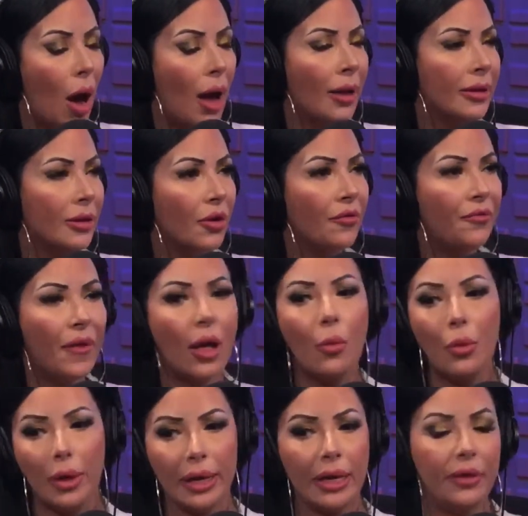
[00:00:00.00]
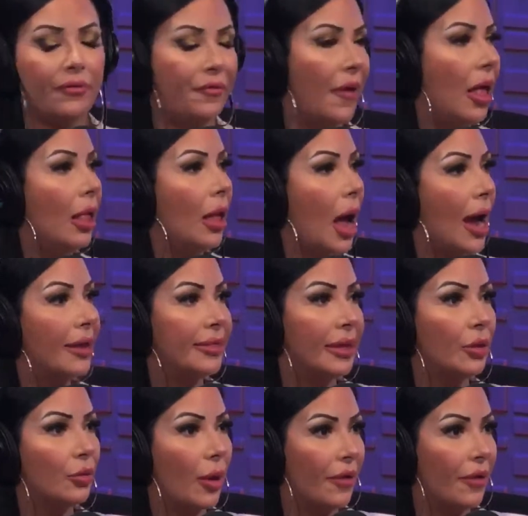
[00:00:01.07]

Oscar fell where he fell, I think